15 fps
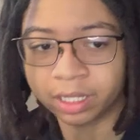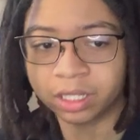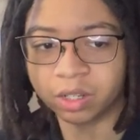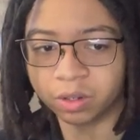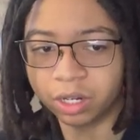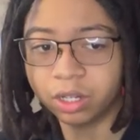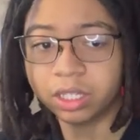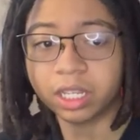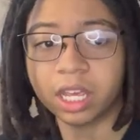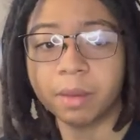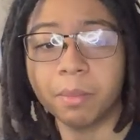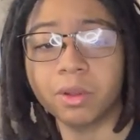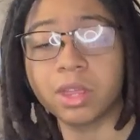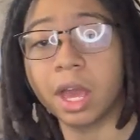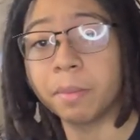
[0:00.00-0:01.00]
So here's the game
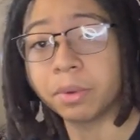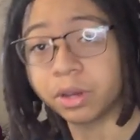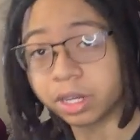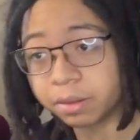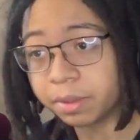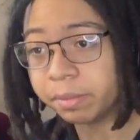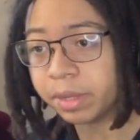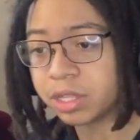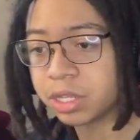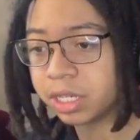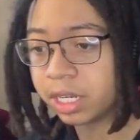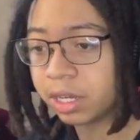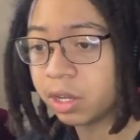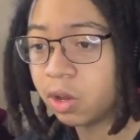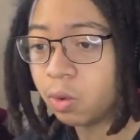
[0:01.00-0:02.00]
modes I'm gonna be
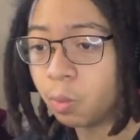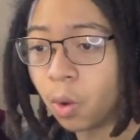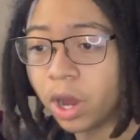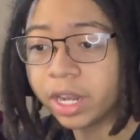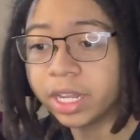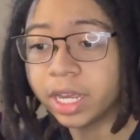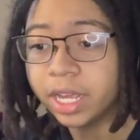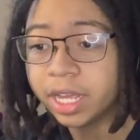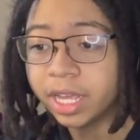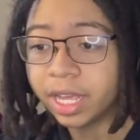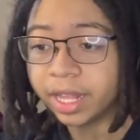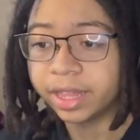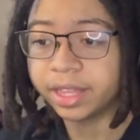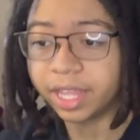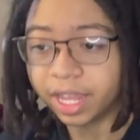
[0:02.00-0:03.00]
mentioning. 1,
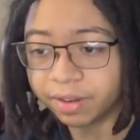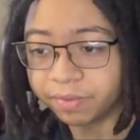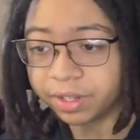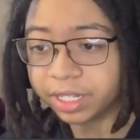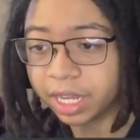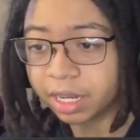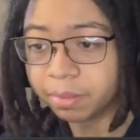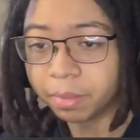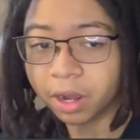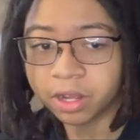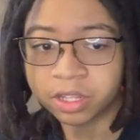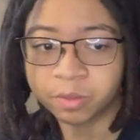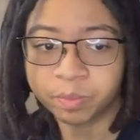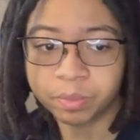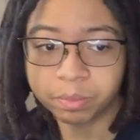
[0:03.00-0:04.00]
10v10
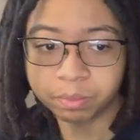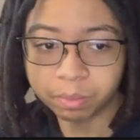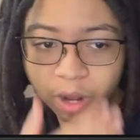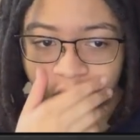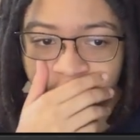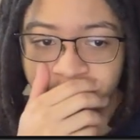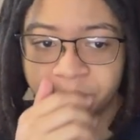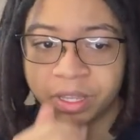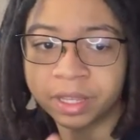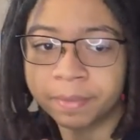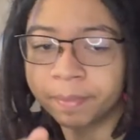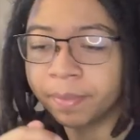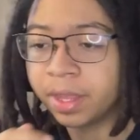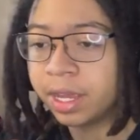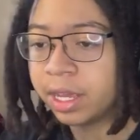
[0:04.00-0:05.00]
mosh pit.
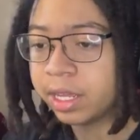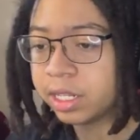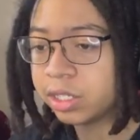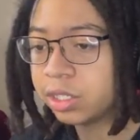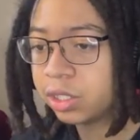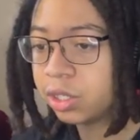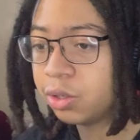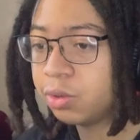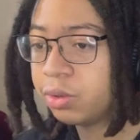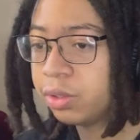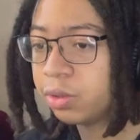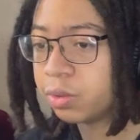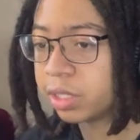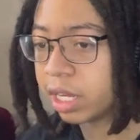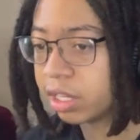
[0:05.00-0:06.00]
2,
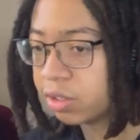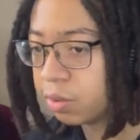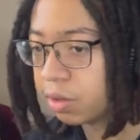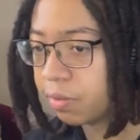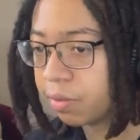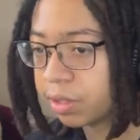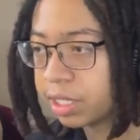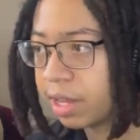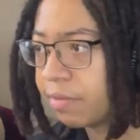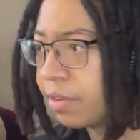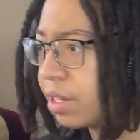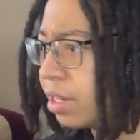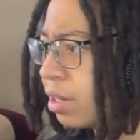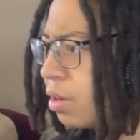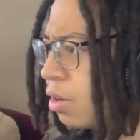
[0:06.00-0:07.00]
Nuketown
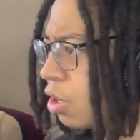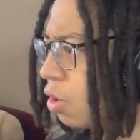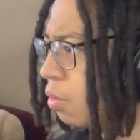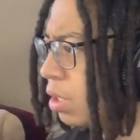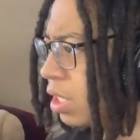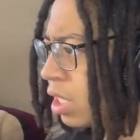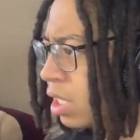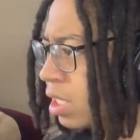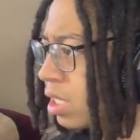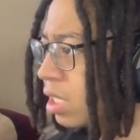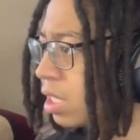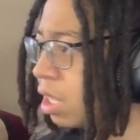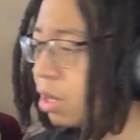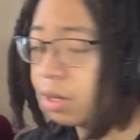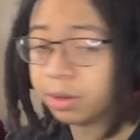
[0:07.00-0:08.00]
24/7. What is this?
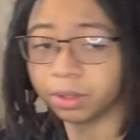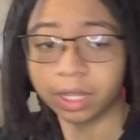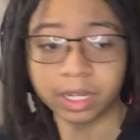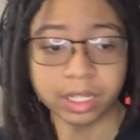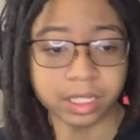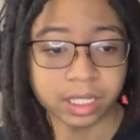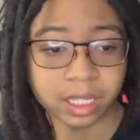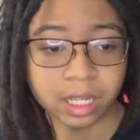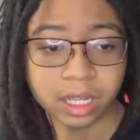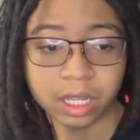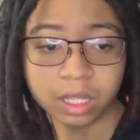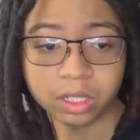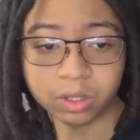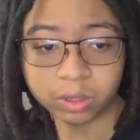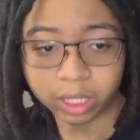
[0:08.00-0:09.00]
I don't know what that is.
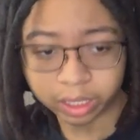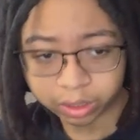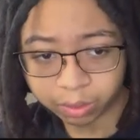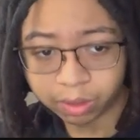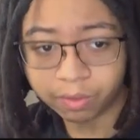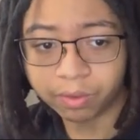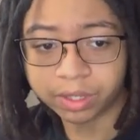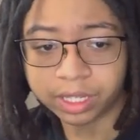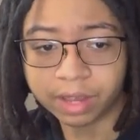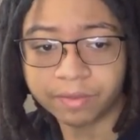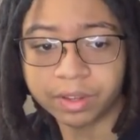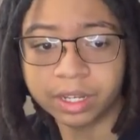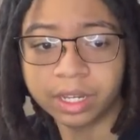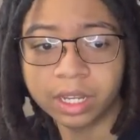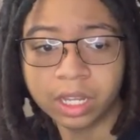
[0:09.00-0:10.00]
Nuketown
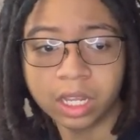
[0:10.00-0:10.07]
24/7.